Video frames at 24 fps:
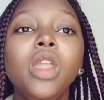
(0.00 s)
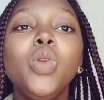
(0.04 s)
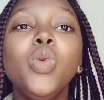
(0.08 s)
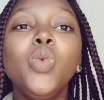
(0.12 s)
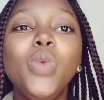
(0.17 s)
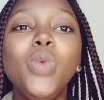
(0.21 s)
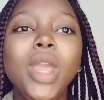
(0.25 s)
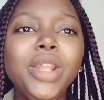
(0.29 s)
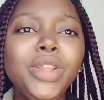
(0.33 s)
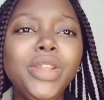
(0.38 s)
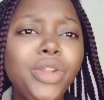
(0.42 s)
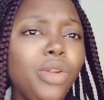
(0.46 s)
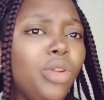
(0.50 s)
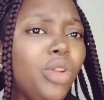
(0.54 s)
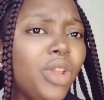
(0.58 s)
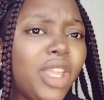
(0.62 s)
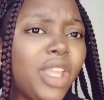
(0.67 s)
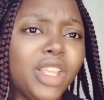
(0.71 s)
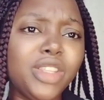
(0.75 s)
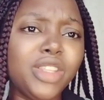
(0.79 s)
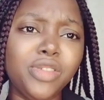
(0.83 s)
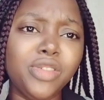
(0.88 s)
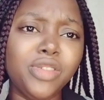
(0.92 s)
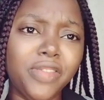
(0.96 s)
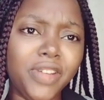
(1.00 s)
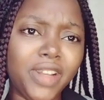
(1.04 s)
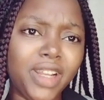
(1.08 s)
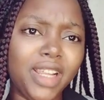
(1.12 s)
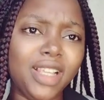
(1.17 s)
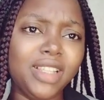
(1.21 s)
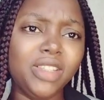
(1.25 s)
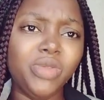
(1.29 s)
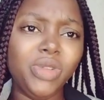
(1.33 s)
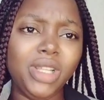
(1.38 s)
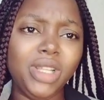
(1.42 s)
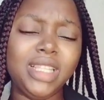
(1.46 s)
Where do you locate your
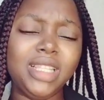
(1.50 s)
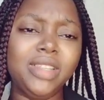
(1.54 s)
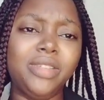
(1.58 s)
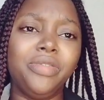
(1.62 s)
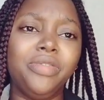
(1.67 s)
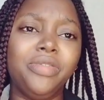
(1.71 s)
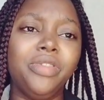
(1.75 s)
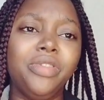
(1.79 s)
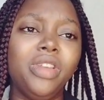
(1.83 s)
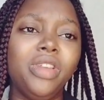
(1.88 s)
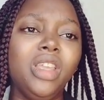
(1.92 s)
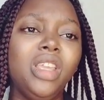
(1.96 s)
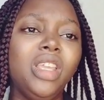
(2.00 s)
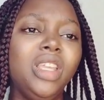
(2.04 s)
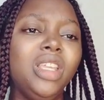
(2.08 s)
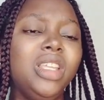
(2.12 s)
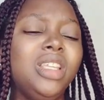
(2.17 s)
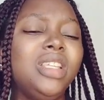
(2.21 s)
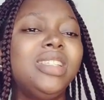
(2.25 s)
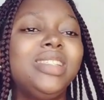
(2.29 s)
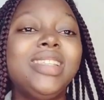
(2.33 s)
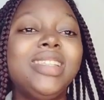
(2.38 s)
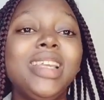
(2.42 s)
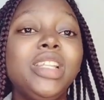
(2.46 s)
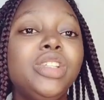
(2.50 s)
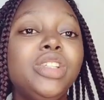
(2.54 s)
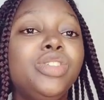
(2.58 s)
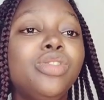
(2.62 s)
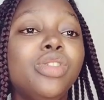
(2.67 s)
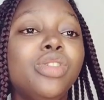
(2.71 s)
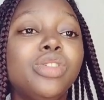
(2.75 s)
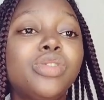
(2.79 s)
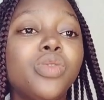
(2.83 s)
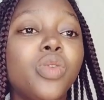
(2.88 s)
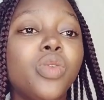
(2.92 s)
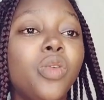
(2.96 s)
father's relative? He said he's
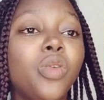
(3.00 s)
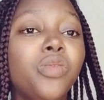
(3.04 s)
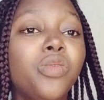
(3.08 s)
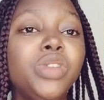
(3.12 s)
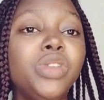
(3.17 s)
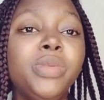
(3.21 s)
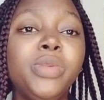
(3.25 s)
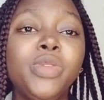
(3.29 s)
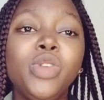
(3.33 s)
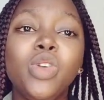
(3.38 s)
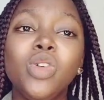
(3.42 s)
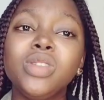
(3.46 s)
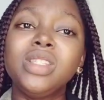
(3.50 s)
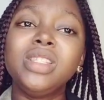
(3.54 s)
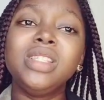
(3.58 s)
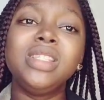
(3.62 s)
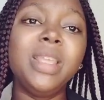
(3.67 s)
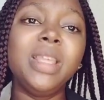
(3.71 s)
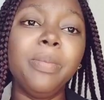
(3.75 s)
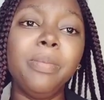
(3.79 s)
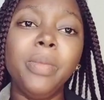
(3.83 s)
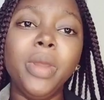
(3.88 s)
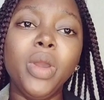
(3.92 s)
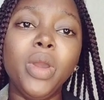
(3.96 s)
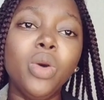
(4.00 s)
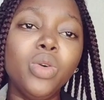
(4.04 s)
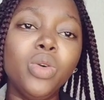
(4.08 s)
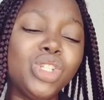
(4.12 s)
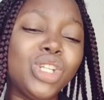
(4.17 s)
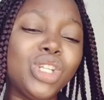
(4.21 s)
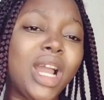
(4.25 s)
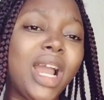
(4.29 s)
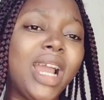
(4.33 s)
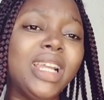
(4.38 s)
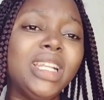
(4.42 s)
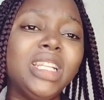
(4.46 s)
just confused because he's a male
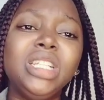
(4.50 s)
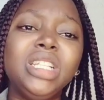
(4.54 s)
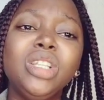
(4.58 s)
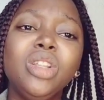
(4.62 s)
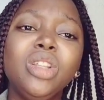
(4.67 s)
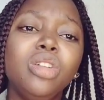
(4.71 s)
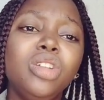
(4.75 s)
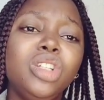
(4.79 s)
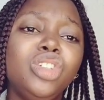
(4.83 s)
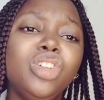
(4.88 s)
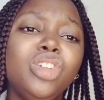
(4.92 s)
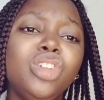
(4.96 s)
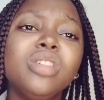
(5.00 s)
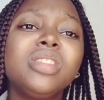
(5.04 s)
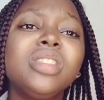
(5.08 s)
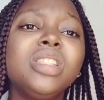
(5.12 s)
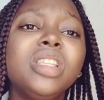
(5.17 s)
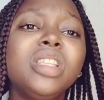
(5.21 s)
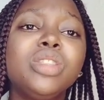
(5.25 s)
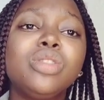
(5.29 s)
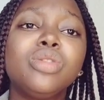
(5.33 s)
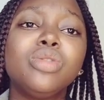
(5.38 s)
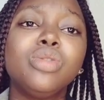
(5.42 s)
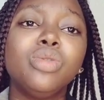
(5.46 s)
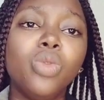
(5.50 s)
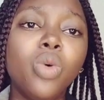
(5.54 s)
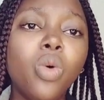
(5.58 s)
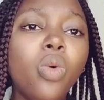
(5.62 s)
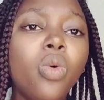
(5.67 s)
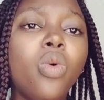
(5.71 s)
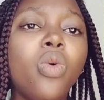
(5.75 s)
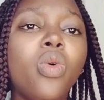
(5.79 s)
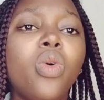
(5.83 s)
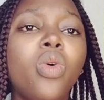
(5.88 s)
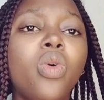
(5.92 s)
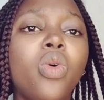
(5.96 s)
child. He just needs to
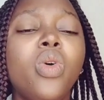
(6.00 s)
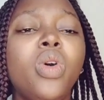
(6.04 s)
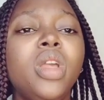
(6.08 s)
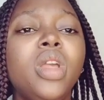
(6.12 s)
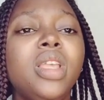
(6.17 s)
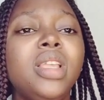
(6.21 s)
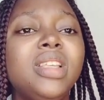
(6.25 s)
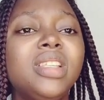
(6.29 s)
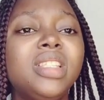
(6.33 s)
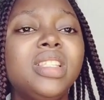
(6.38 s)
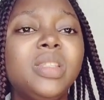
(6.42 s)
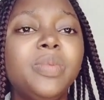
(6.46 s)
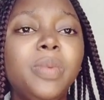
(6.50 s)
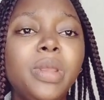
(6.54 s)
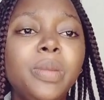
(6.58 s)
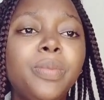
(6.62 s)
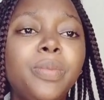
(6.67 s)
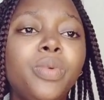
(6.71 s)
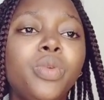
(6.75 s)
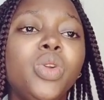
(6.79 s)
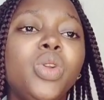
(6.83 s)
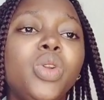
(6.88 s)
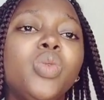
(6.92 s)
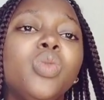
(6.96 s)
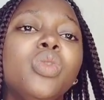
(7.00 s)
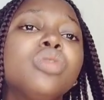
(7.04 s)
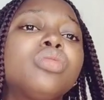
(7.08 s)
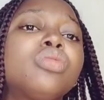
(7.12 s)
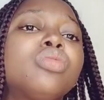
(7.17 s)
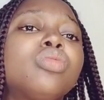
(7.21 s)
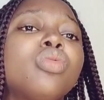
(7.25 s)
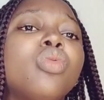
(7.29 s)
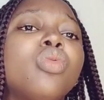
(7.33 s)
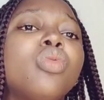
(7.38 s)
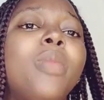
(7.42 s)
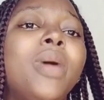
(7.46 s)
know his people. He wants
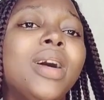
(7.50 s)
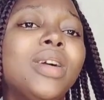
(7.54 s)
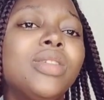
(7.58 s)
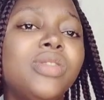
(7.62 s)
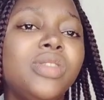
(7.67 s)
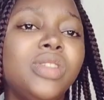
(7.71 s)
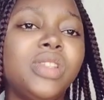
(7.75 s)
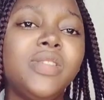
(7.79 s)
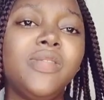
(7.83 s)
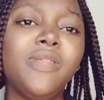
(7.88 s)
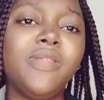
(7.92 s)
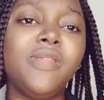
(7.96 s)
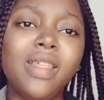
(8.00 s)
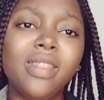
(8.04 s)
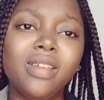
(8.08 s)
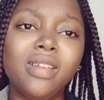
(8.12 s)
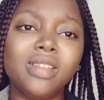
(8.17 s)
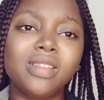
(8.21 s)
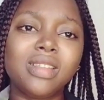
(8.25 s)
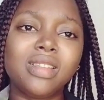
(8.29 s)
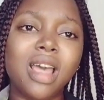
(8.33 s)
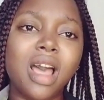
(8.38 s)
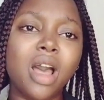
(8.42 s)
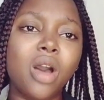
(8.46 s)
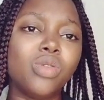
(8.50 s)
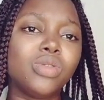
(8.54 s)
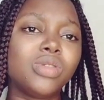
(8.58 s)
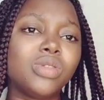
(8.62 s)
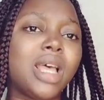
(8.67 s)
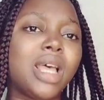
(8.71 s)
to go back to his father's house